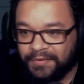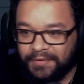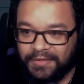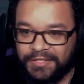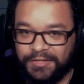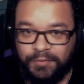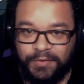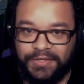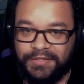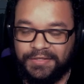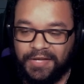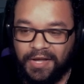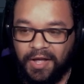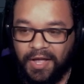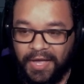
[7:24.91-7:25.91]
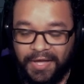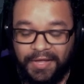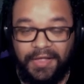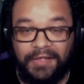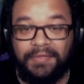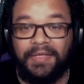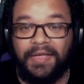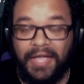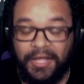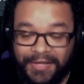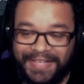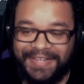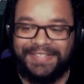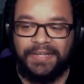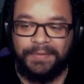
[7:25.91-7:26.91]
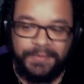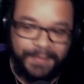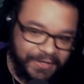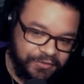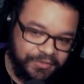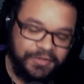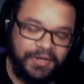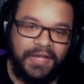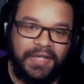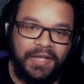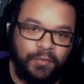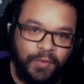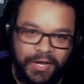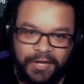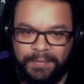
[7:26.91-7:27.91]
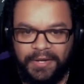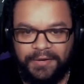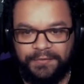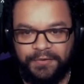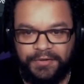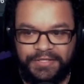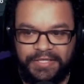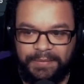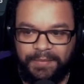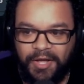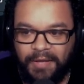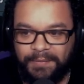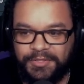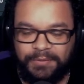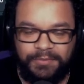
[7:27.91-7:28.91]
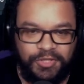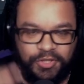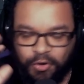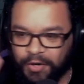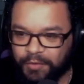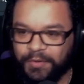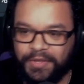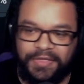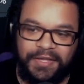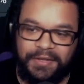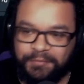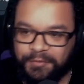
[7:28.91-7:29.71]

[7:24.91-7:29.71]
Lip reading: This is what the Hell Hades optimizer recommended for a team comp, so I'm just going with it.